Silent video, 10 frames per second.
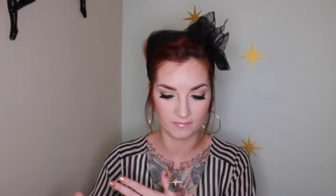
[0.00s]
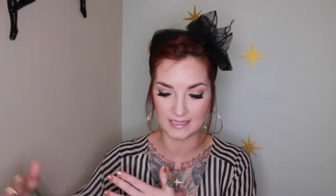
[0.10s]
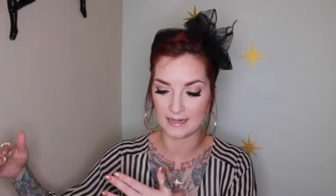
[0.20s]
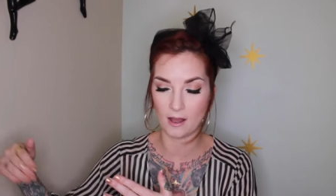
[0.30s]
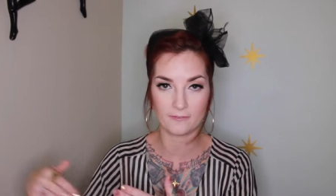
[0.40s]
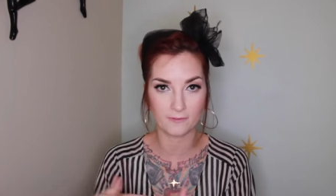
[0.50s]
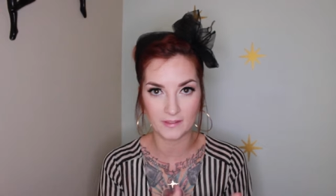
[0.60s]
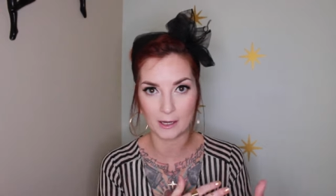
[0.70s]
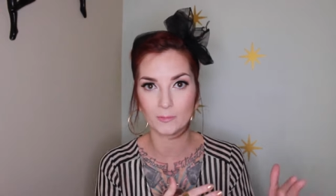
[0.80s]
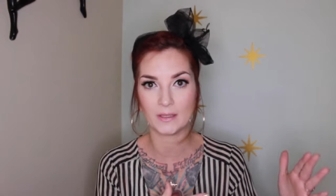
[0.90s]
get off of
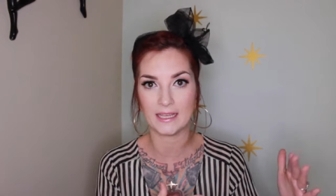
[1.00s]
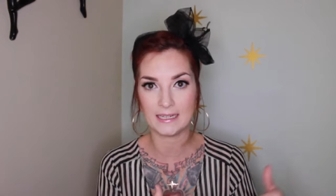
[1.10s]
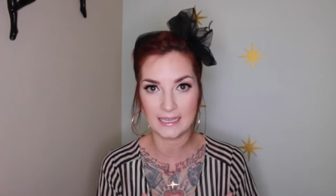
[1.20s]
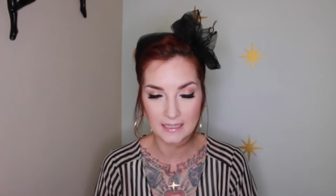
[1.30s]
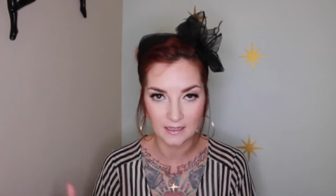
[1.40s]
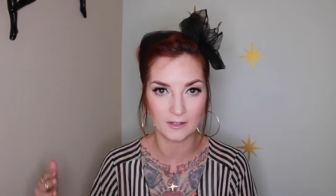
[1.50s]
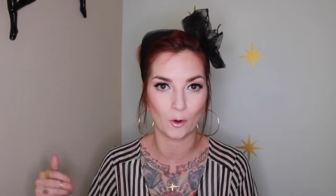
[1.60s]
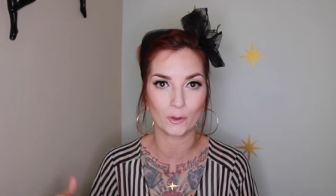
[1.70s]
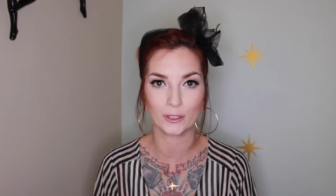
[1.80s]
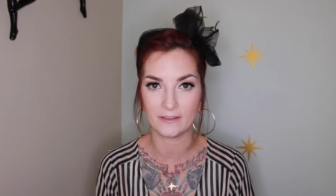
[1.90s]
the airplane in an
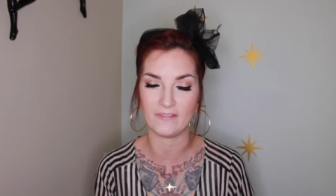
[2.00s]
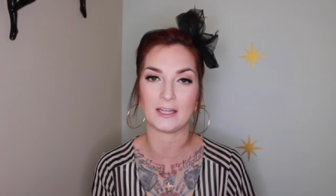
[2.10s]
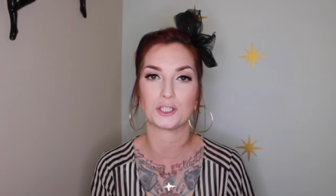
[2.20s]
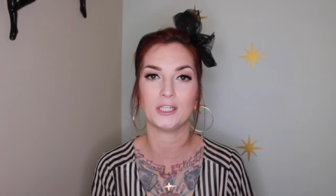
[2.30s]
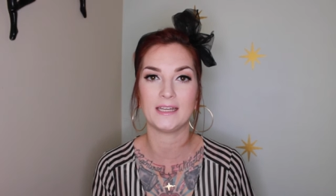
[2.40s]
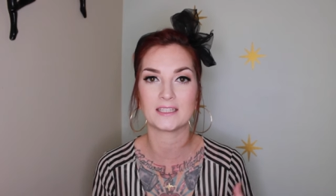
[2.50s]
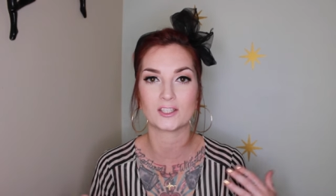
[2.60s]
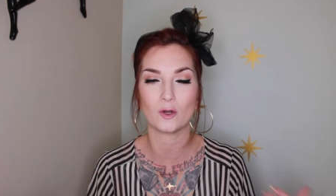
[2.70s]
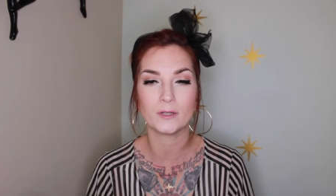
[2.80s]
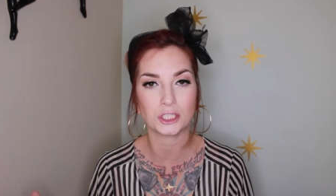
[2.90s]
orderly fashion. It's
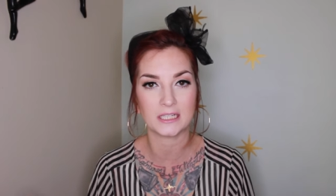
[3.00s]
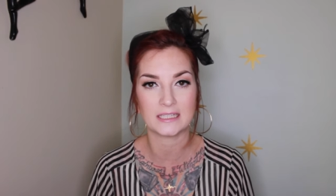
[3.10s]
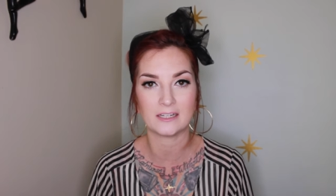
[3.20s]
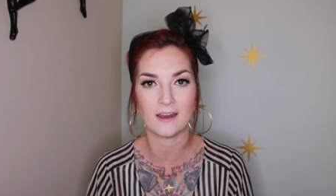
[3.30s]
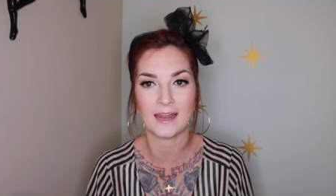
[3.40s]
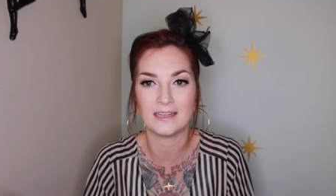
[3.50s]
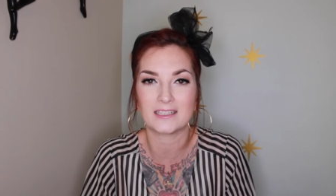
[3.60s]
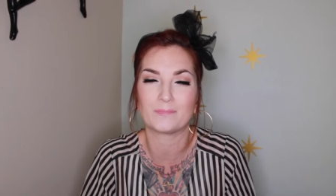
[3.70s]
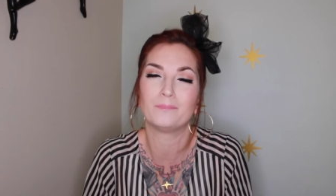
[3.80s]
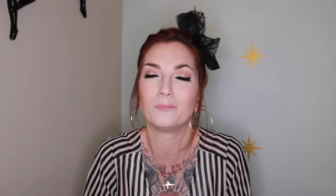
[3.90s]
so much easier and
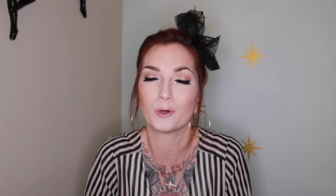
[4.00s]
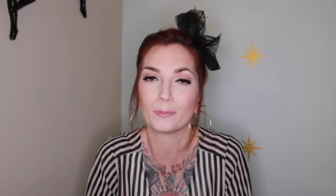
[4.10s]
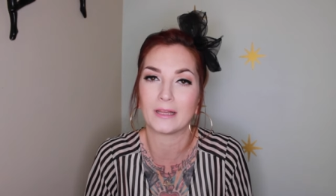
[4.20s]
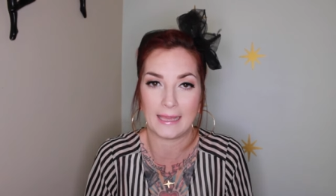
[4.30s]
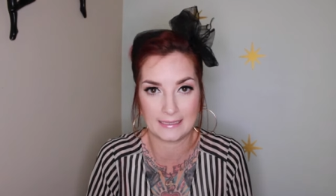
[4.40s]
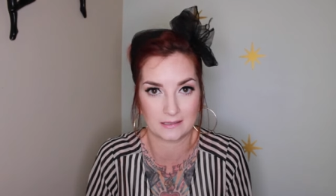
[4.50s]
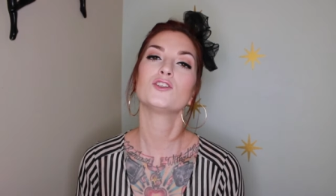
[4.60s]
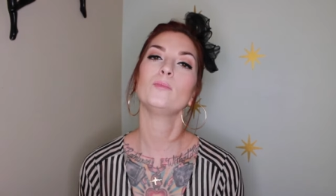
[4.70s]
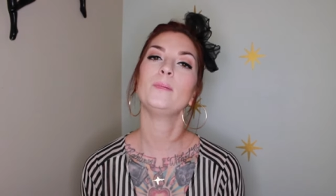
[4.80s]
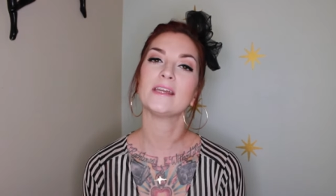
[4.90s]
it's more polite.
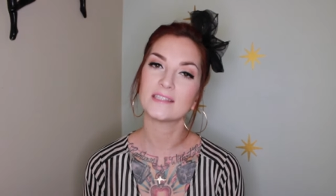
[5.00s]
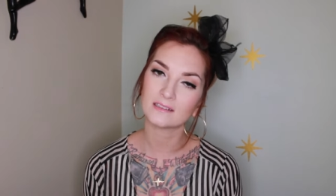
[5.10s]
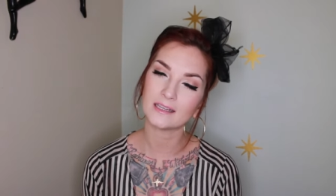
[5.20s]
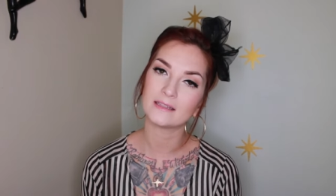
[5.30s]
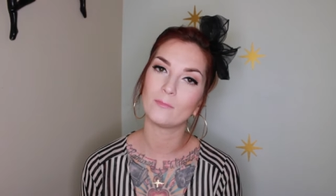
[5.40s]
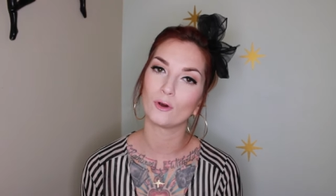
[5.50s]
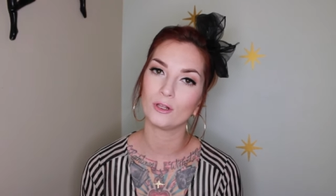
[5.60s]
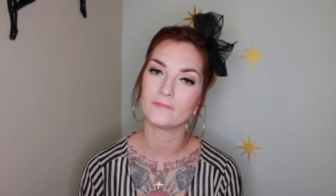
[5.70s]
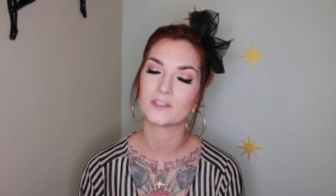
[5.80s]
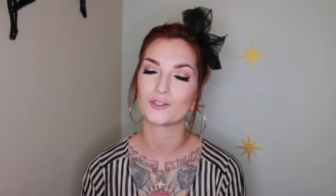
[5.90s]
So basically the
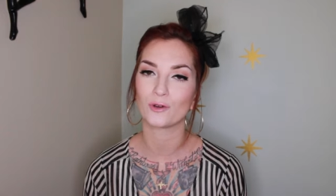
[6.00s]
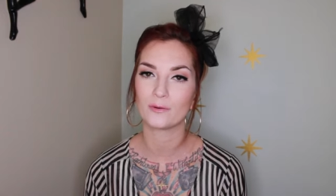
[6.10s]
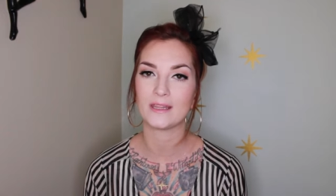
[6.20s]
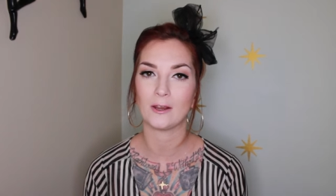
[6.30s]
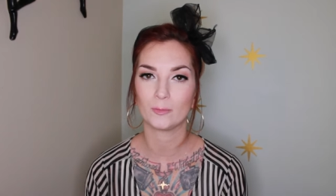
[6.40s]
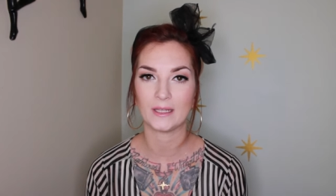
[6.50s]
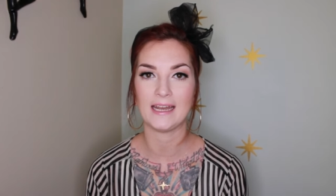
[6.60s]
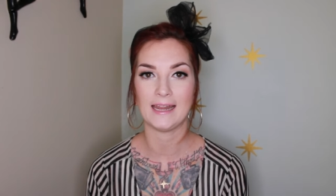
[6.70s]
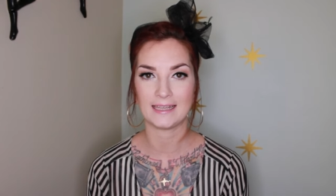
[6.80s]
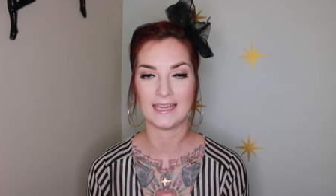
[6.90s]
moral of the story with
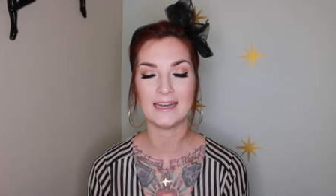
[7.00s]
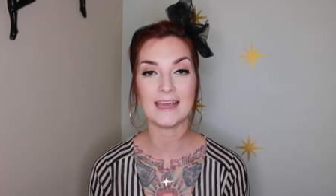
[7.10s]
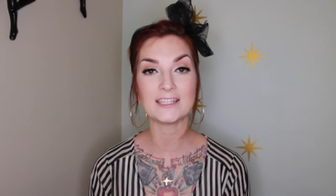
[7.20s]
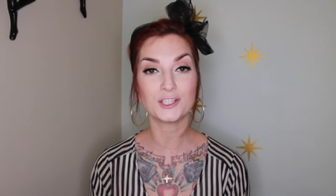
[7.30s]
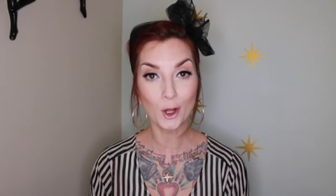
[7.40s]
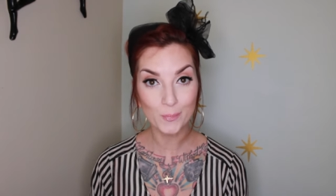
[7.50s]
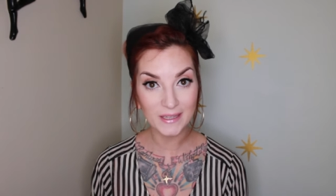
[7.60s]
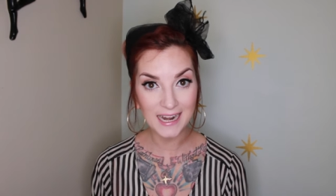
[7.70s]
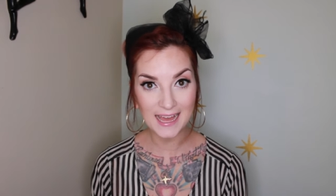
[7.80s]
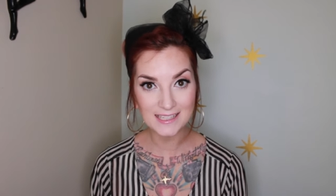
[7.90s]
airplane etiquette is don't
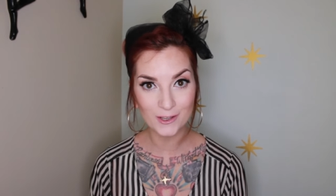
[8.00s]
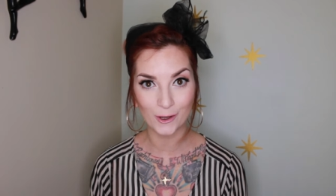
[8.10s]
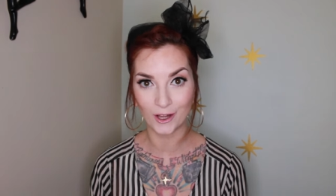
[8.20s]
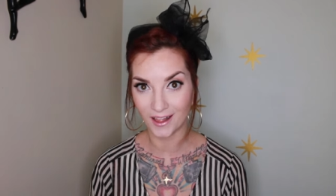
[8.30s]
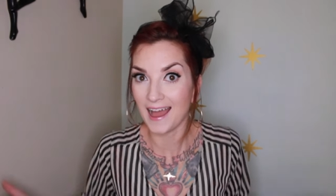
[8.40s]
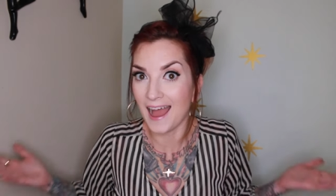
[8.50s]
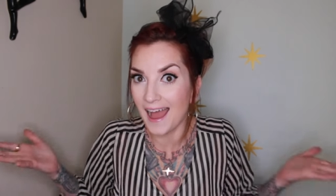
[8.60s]
be an asshole.